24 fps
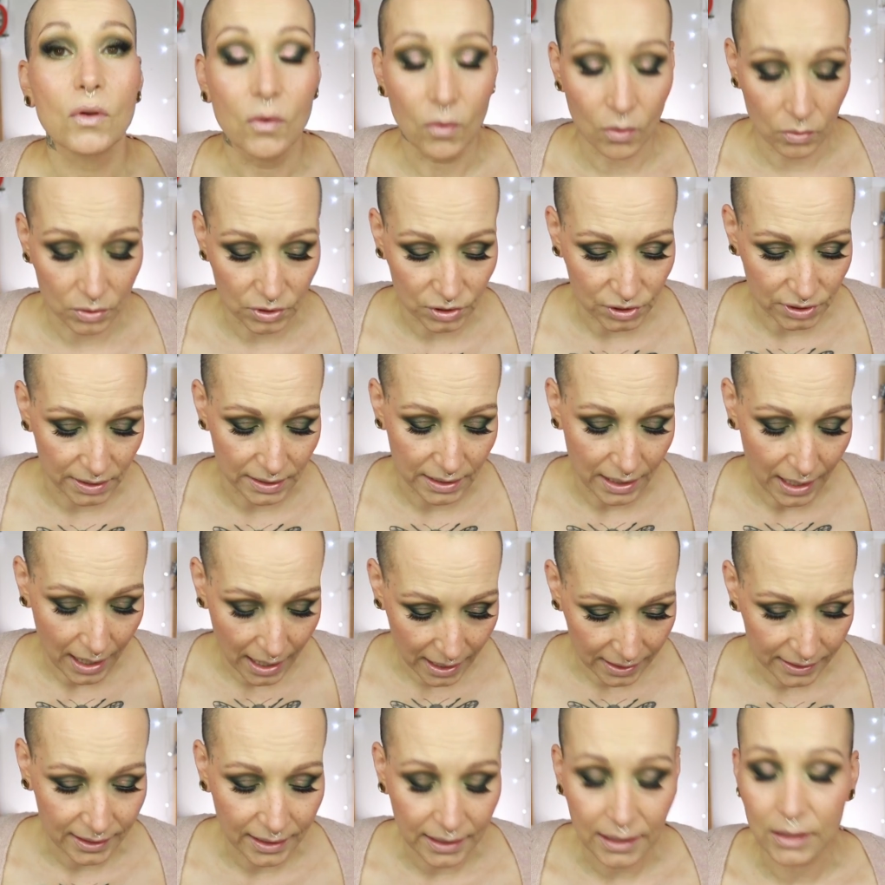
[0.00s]
Honestly,
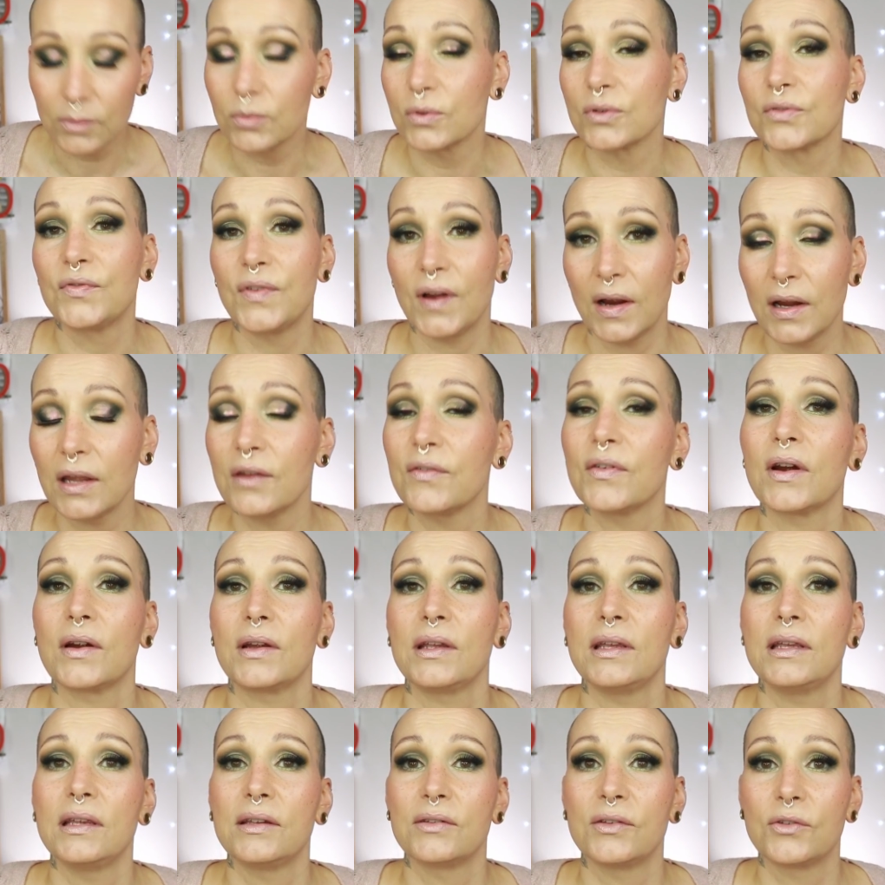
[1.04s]
I think it was very, very
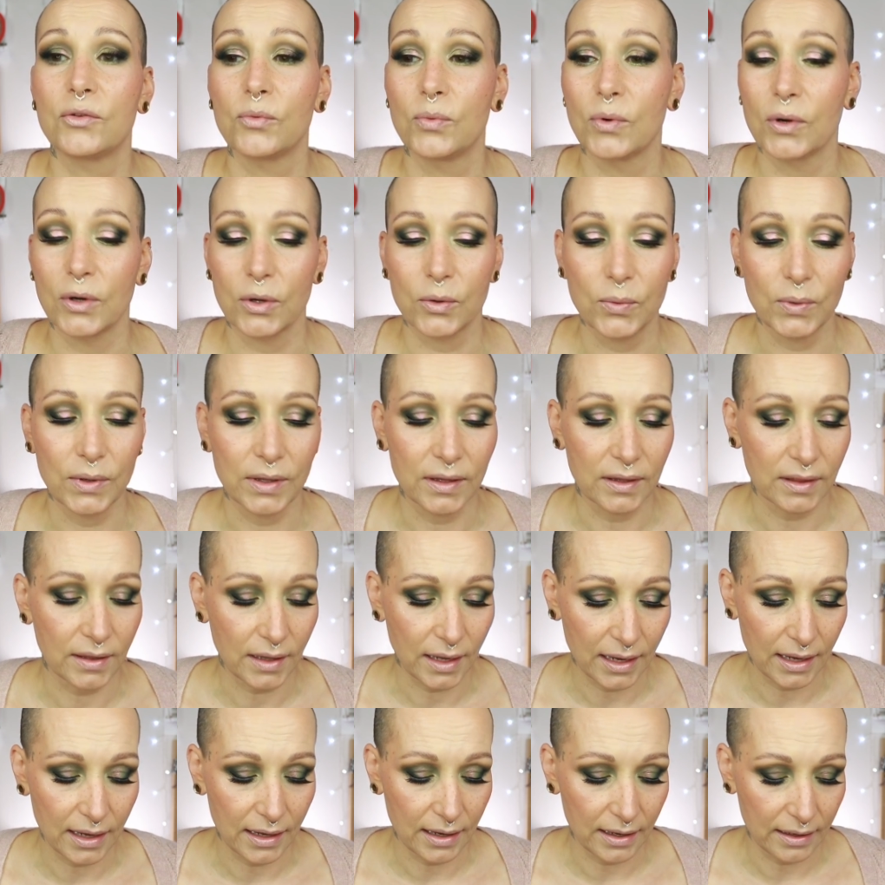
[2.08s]
easy to work with
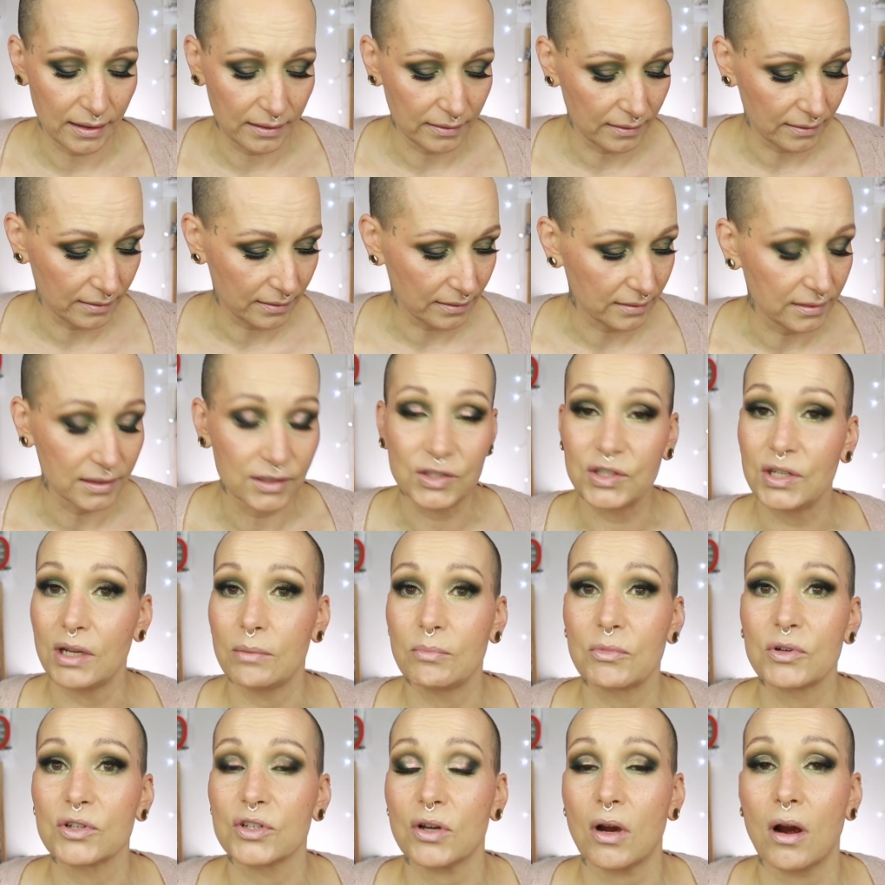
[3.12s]
and the
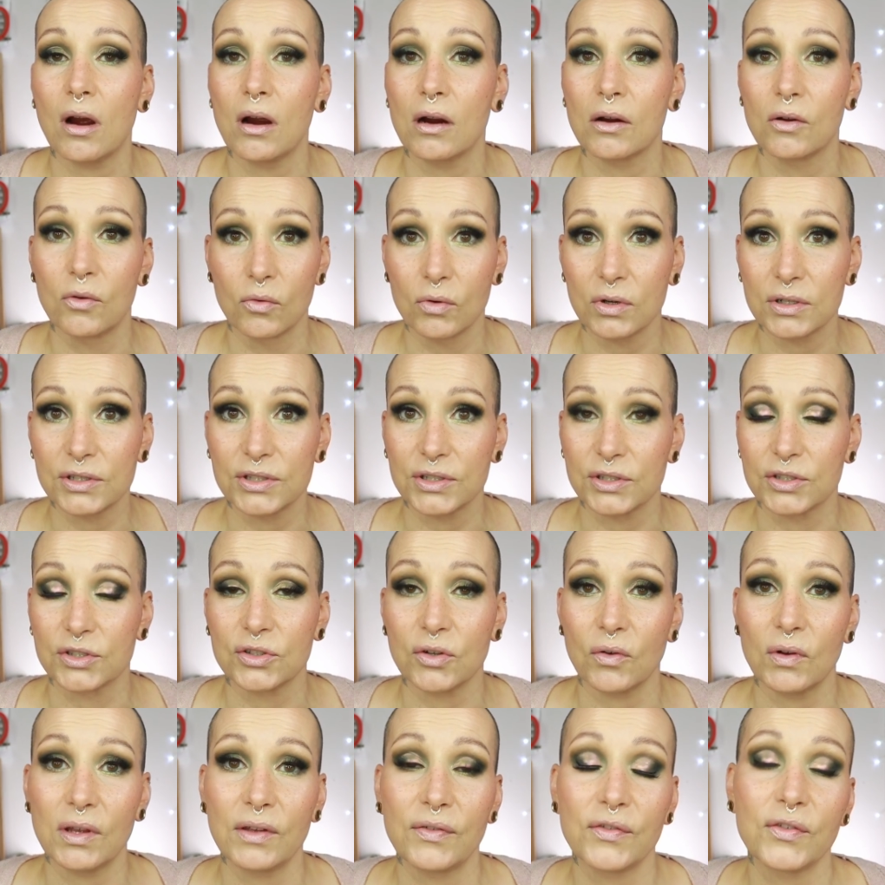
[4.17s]
shimmers are gorgeous.
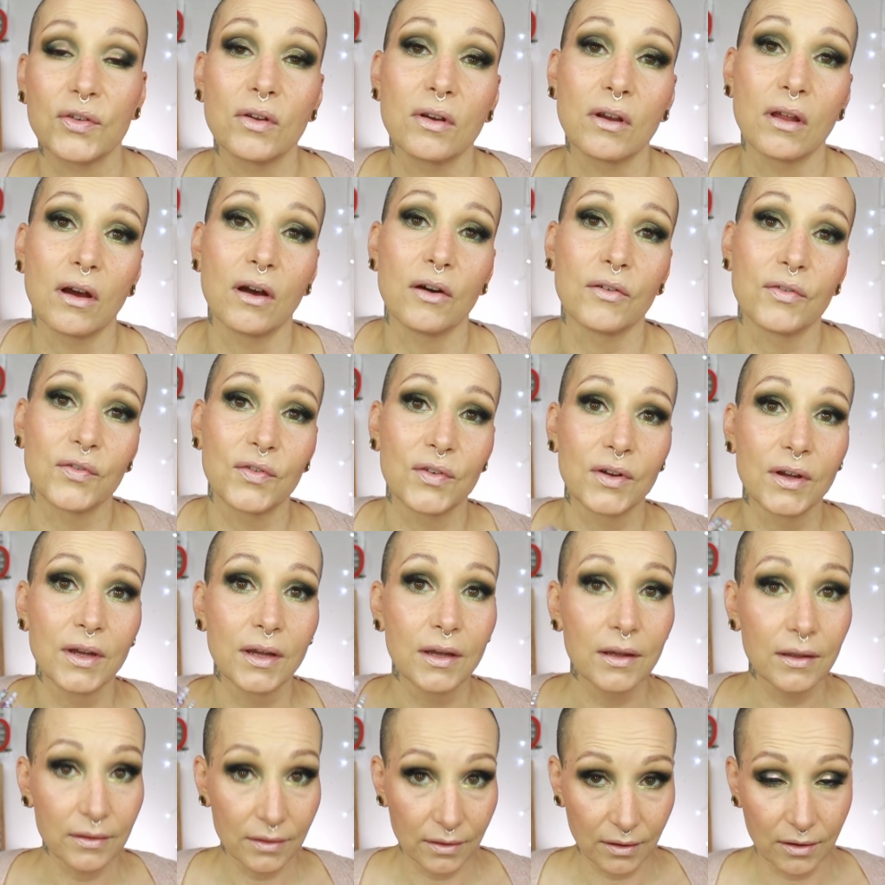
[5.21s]
So if you love
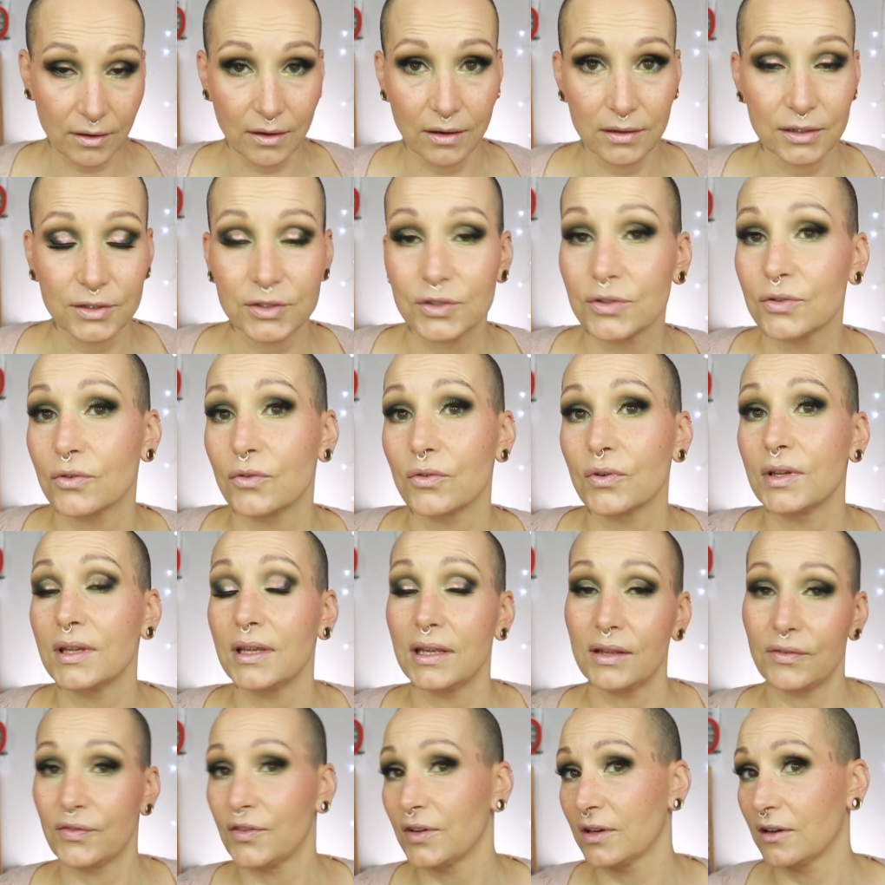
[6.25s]
the color story,
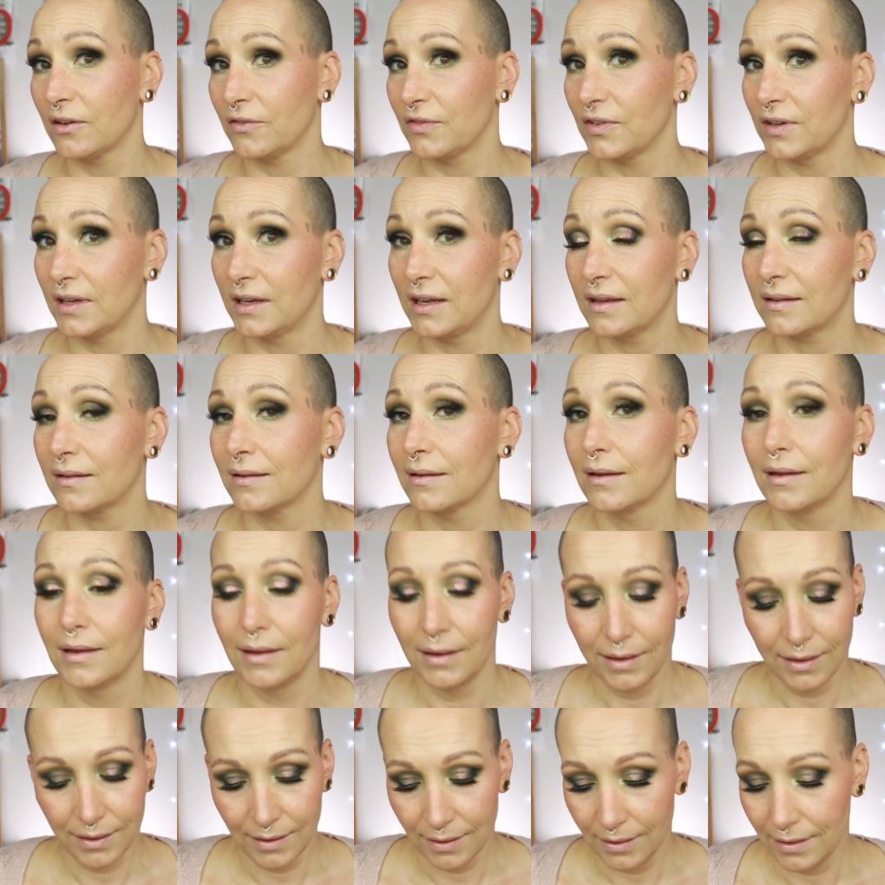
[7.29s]
if you love Annette,
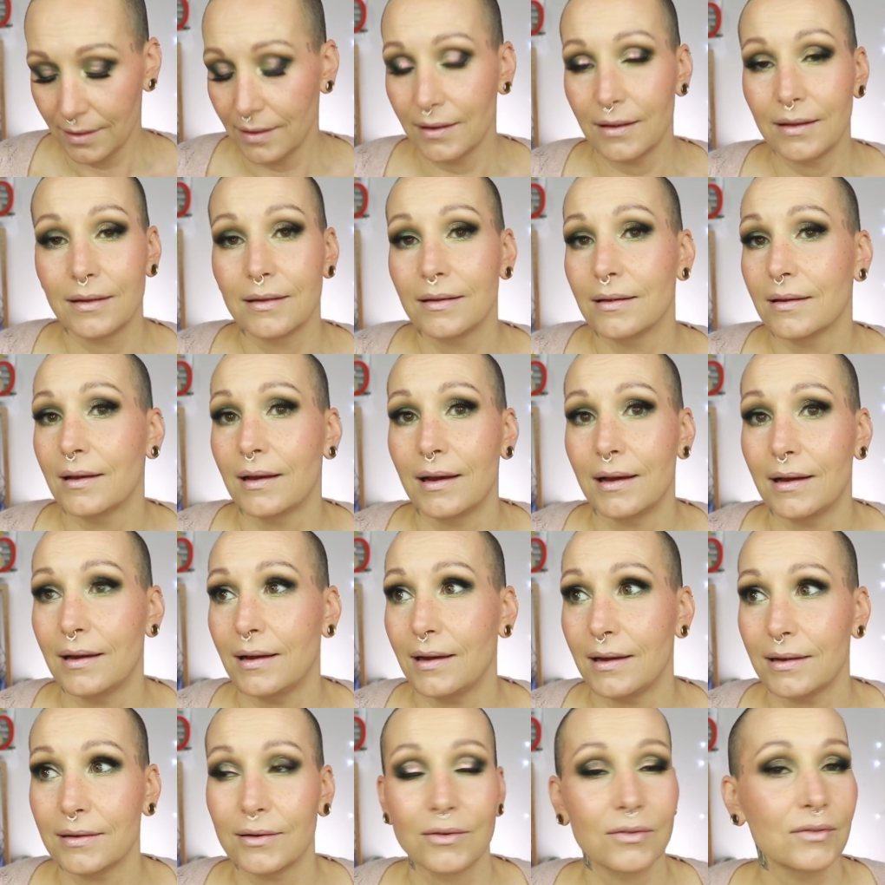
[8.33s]

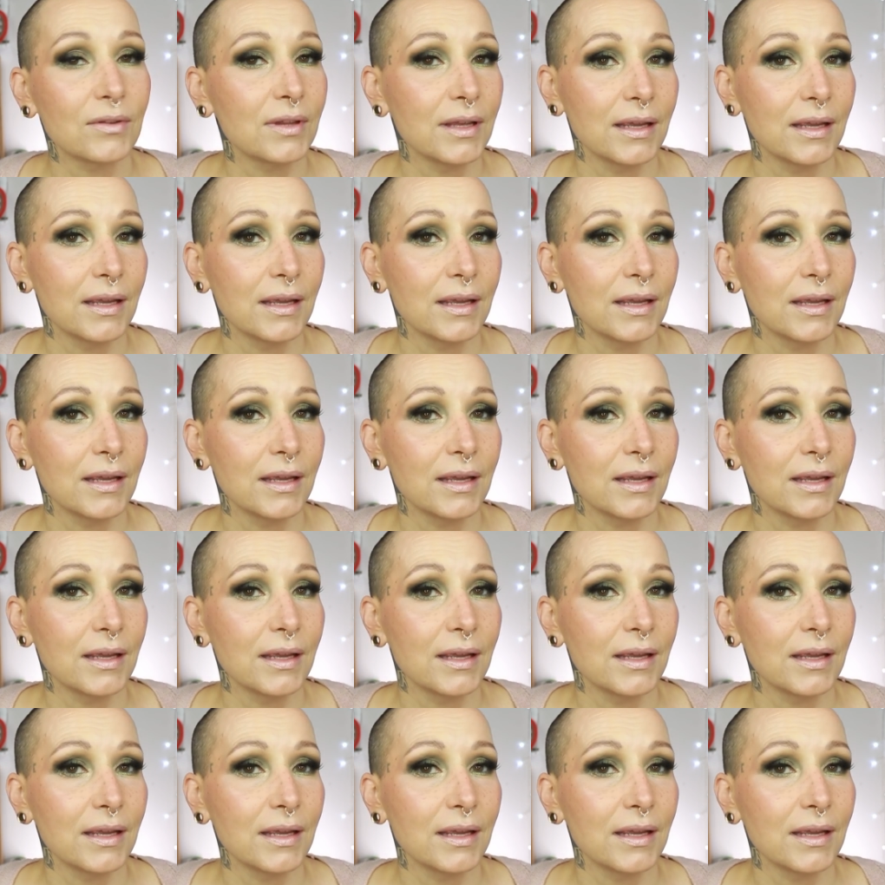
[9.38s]
I don't